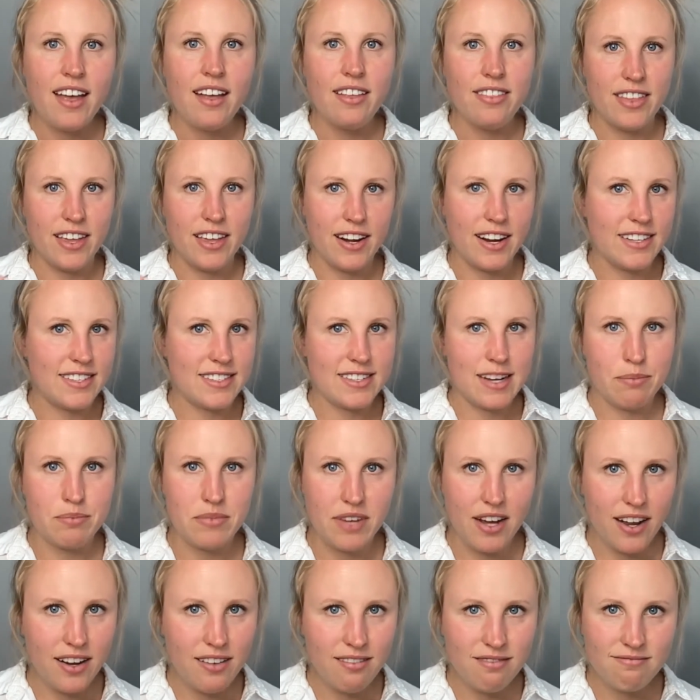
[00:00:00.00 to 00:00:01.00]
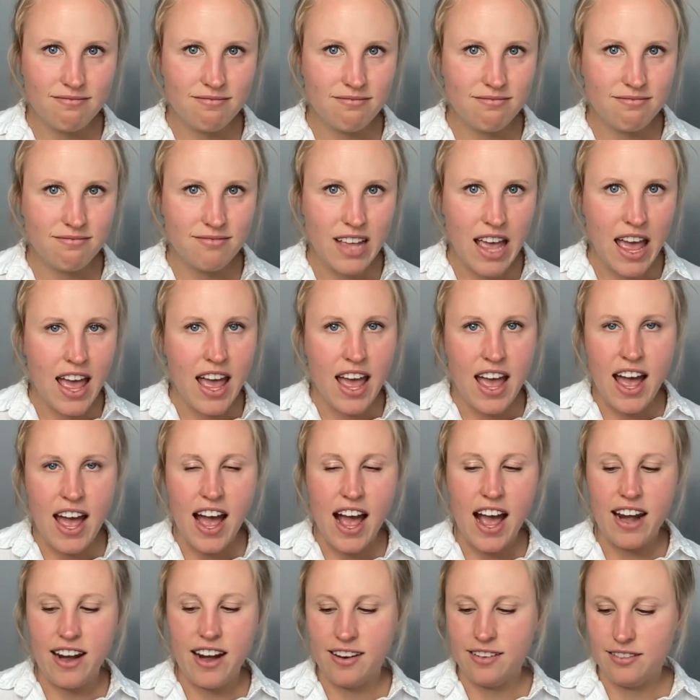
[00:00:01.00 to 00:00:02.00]
Then I stepped on,
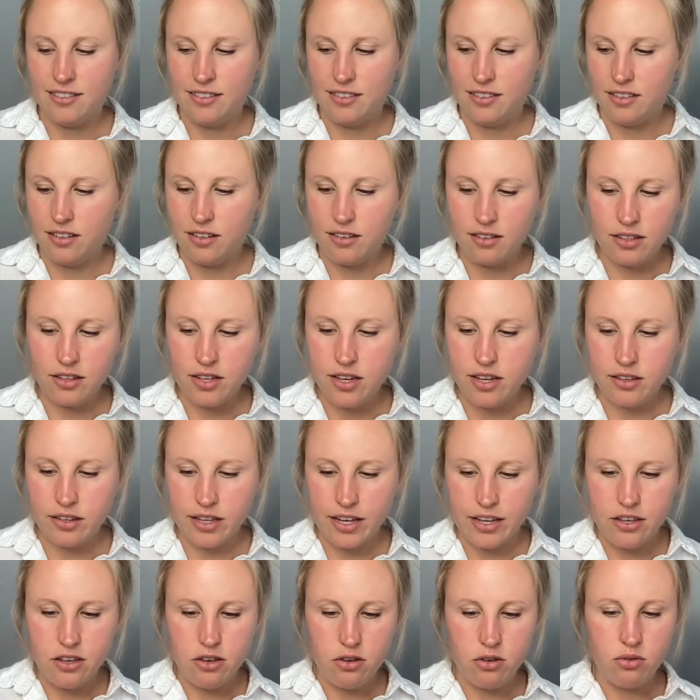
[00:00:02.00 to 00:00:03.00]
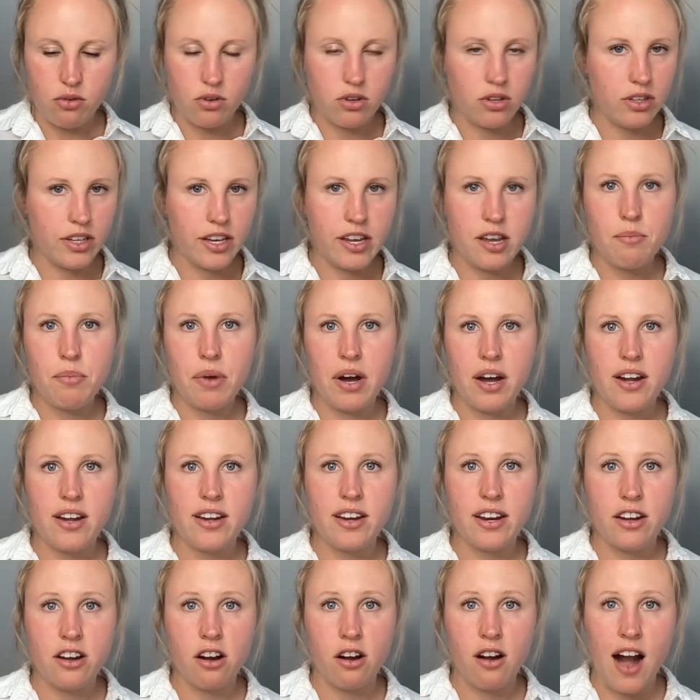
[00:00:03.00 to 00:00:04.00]
and it literally, you click a button
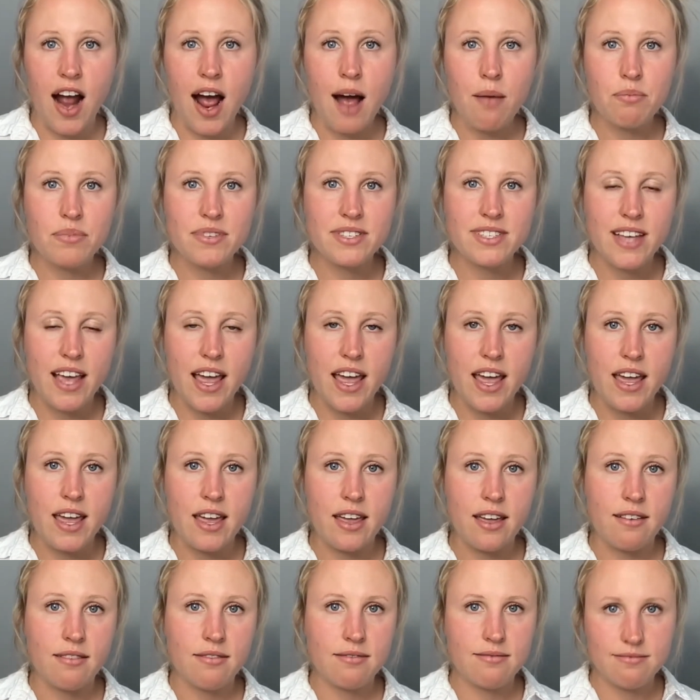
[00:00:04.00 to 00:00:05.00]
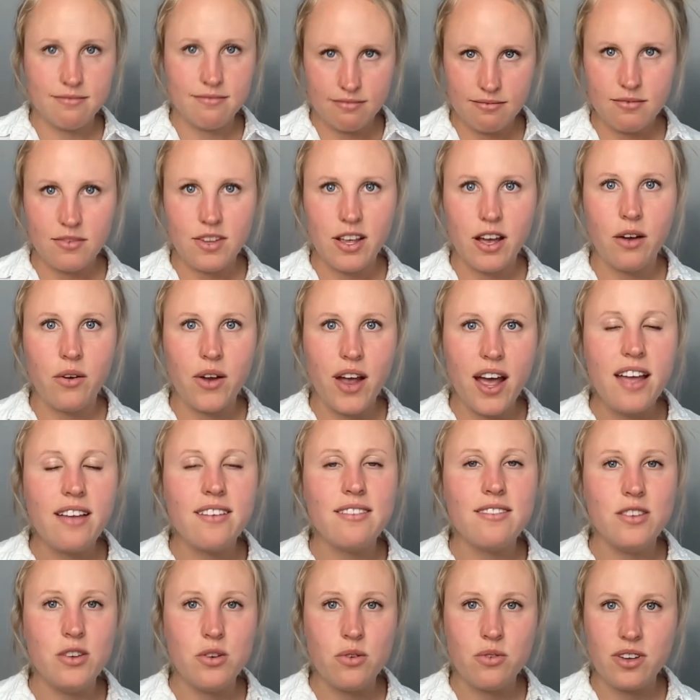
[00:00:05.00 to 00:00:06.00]
in your app saying, okay,
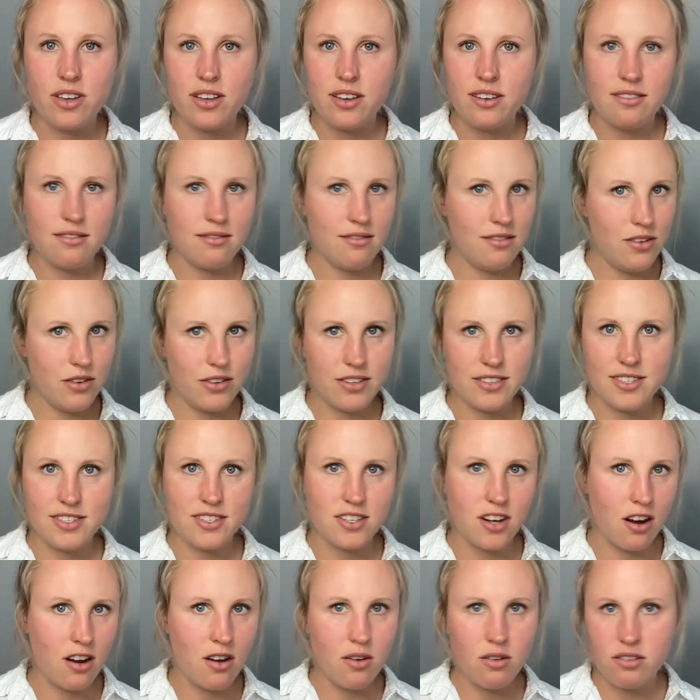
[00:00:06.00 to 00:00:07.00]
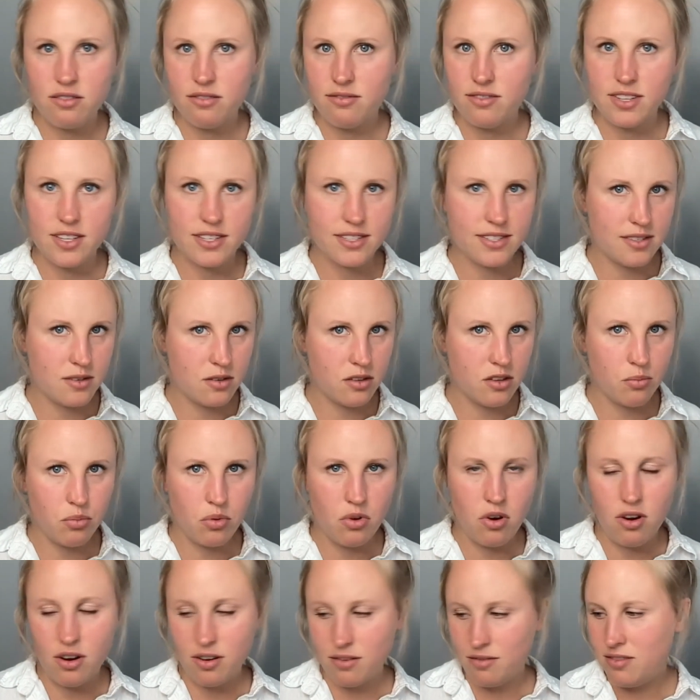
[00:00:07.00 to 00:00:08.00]
you can start the
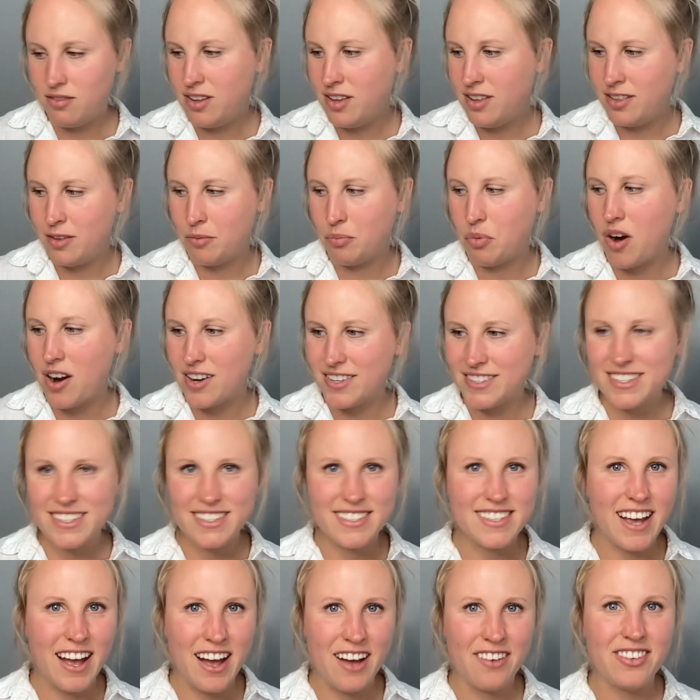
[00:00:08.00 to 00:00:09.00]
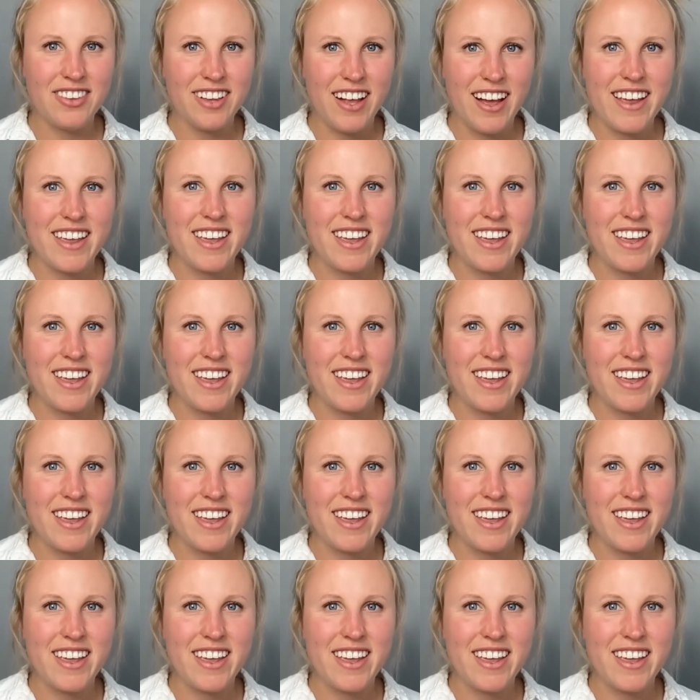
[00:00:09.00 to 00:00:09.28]
process of